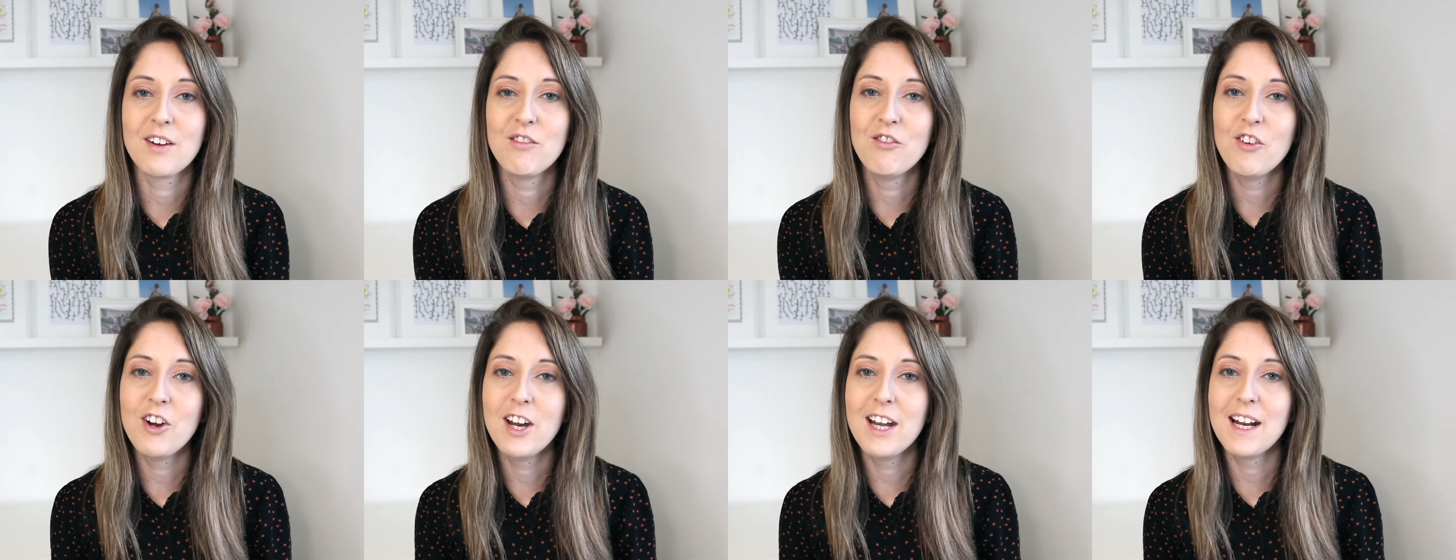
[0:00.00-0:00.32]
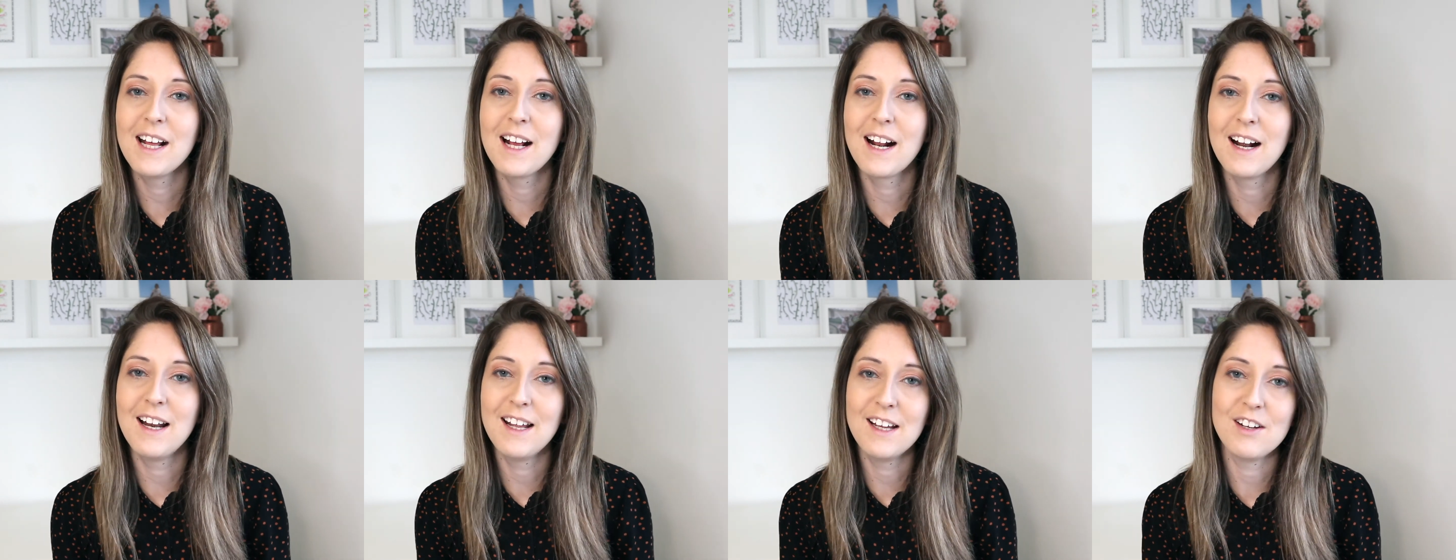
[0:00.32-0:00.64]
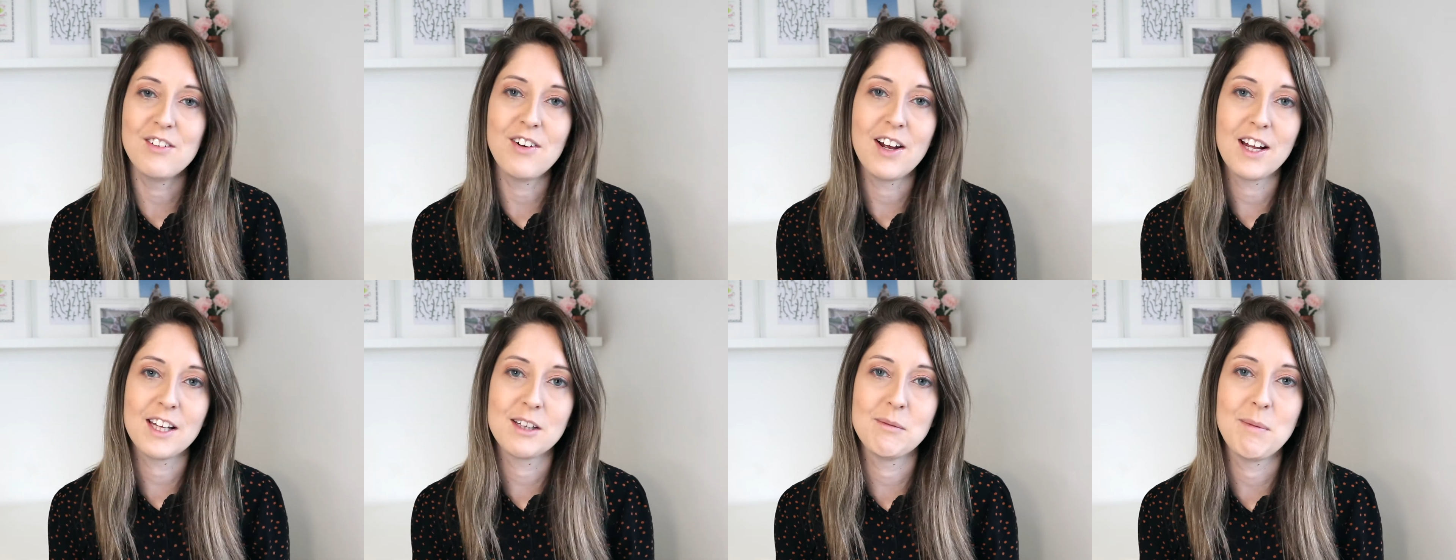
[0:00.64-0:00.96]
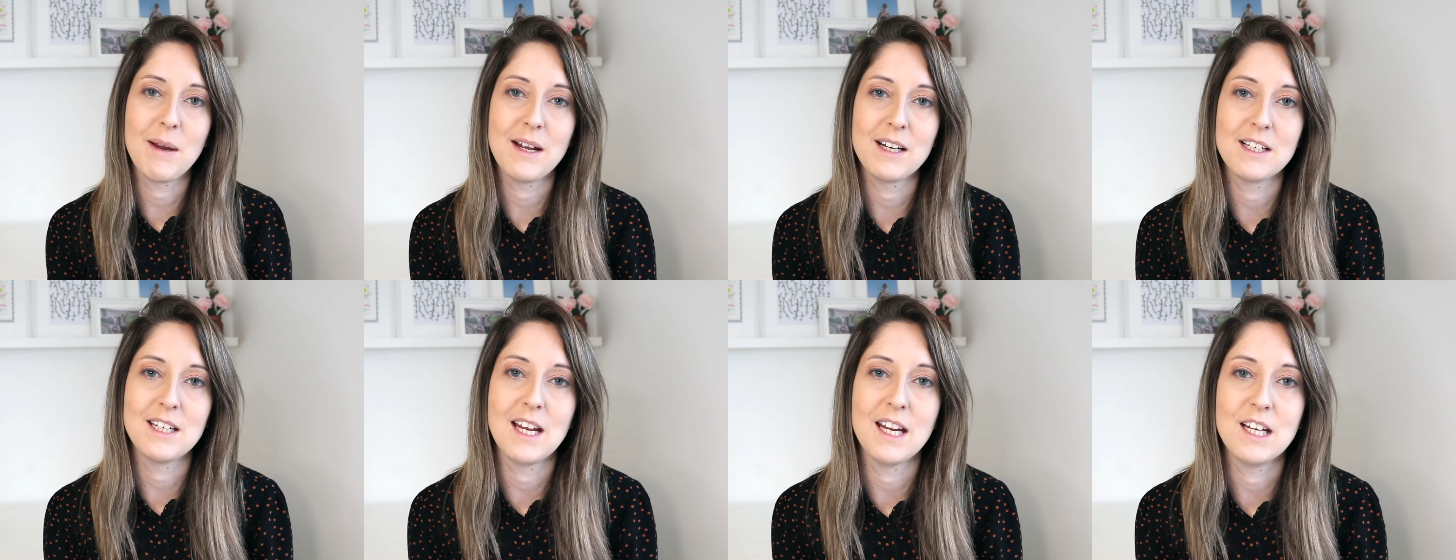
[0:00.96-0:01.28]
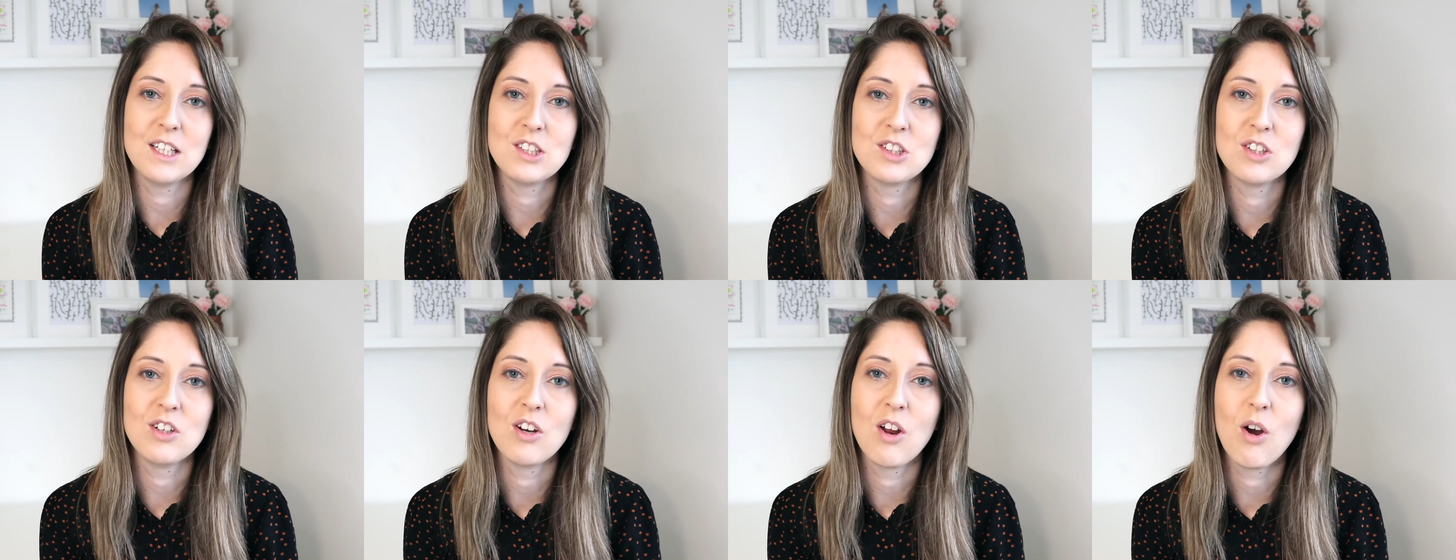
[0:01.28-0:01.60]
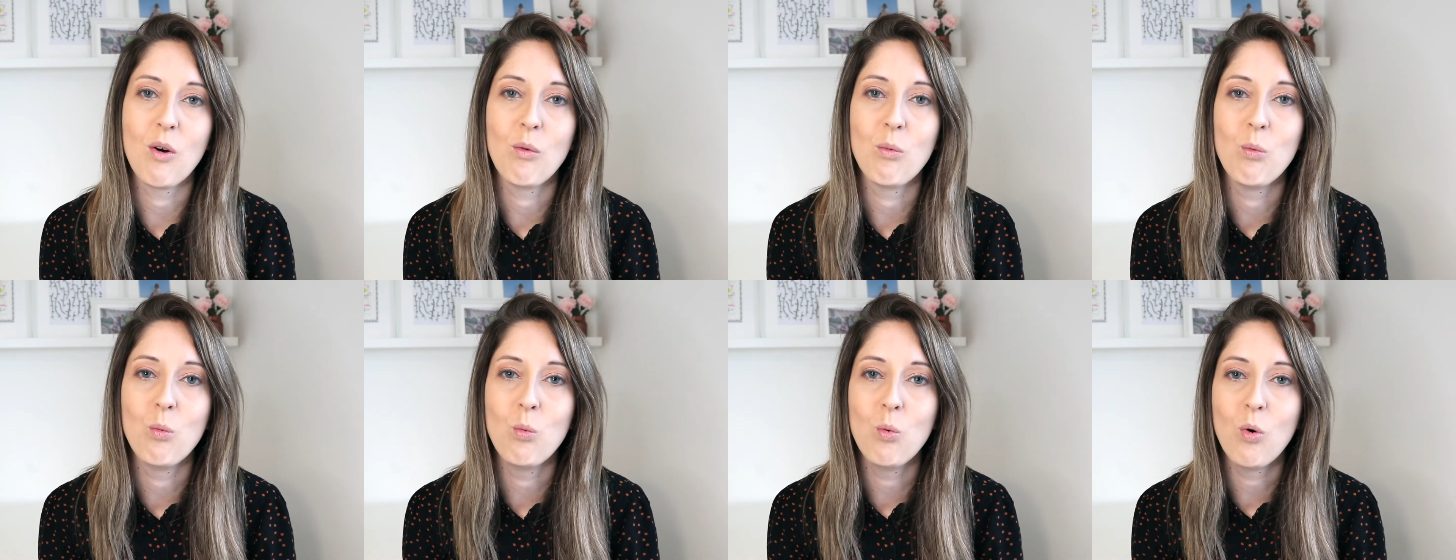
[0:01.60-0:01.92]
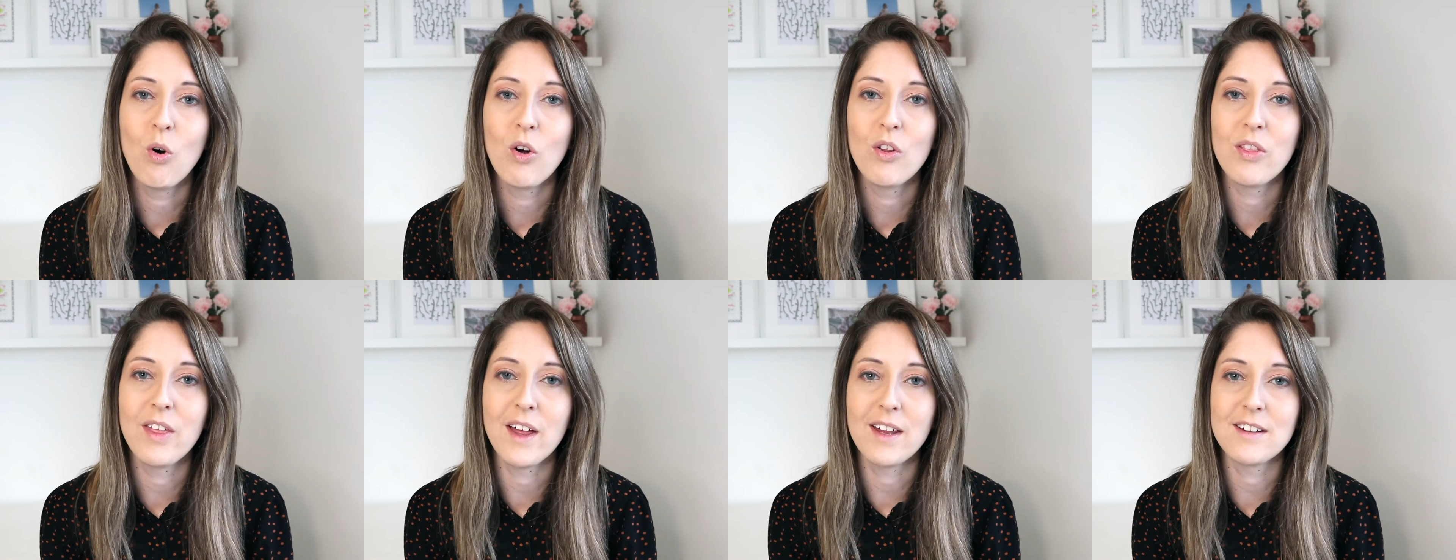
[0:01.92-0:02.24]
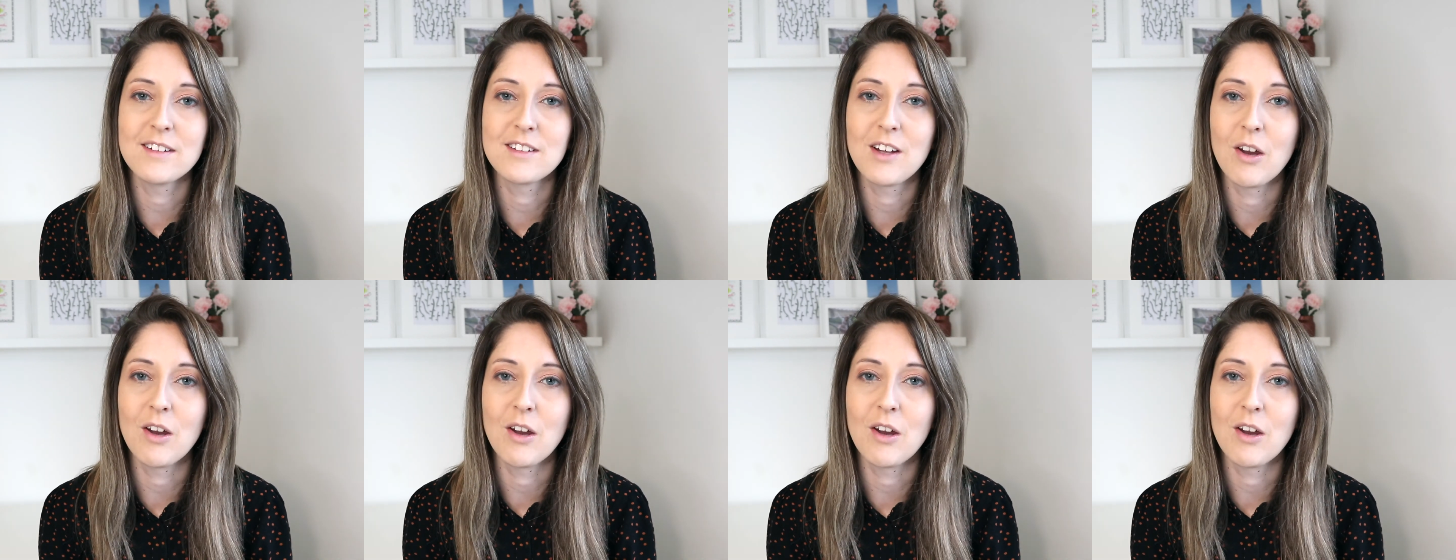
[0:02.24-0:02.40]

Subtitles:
really clear expectation of what that's